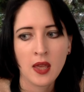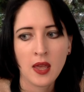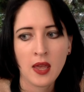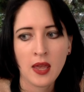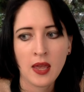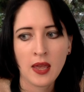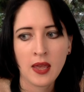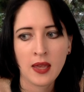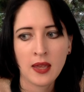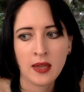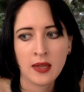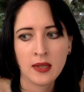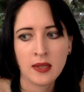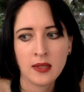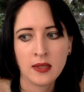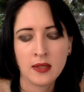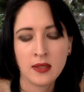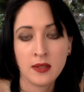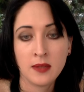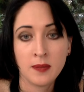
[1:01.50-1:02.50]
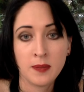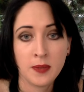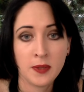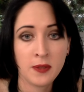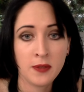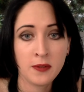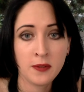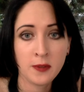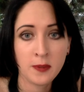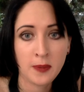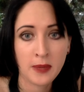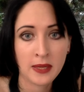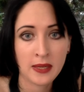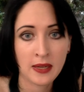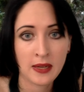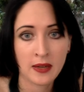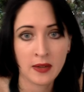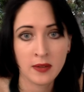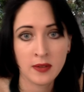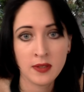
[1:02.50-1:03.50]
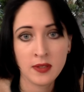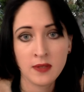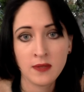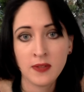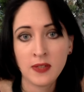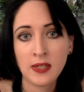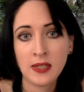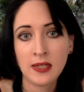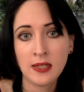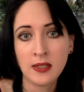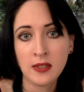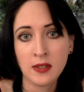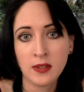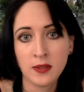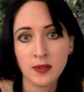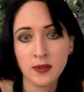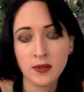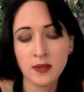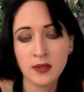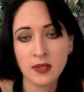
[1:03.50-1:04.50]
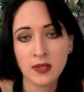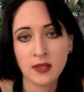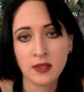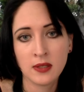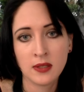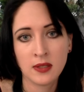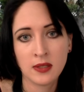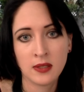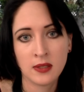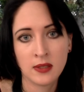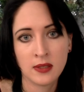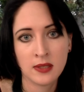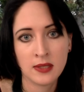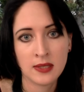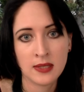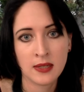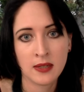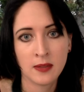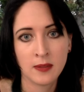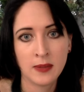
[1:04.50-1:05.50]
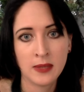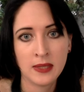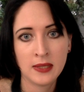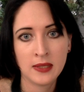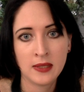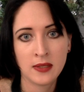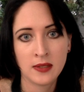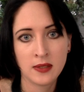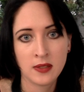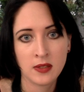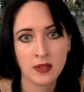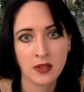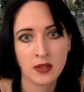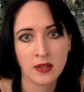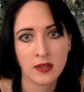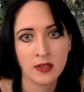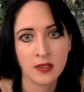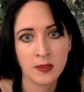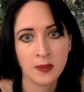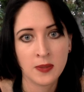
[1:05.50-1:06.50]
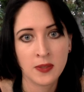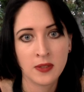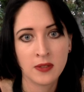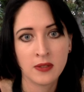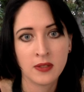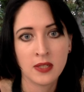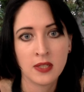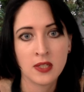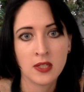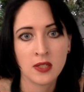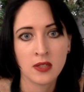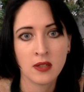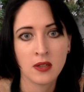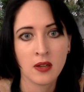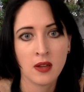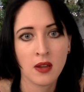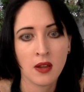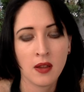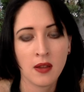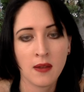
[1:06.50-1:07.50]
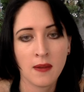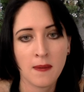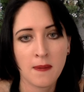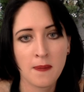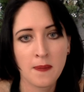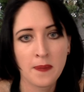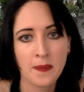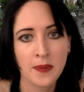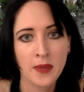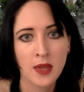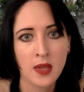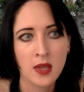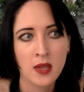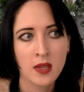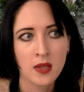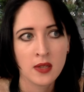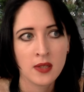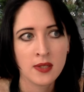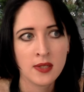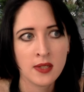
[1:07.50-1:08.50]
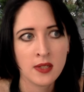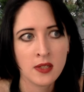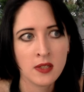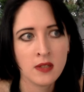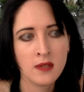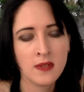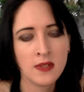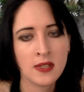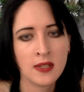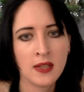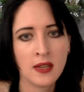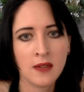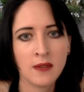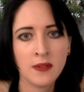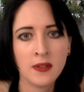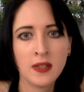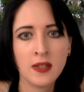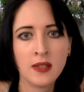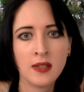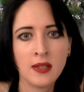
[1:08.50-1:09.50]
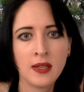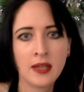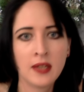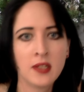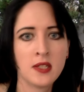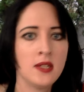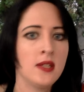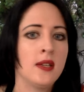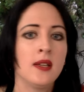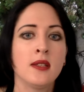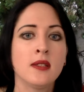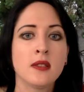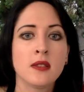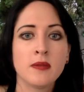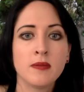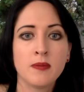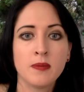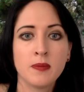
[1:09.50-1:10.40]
And beautiful big house, fairly new in the Natal Midlands, the Drakensberg region. A section of South Africa that actually gets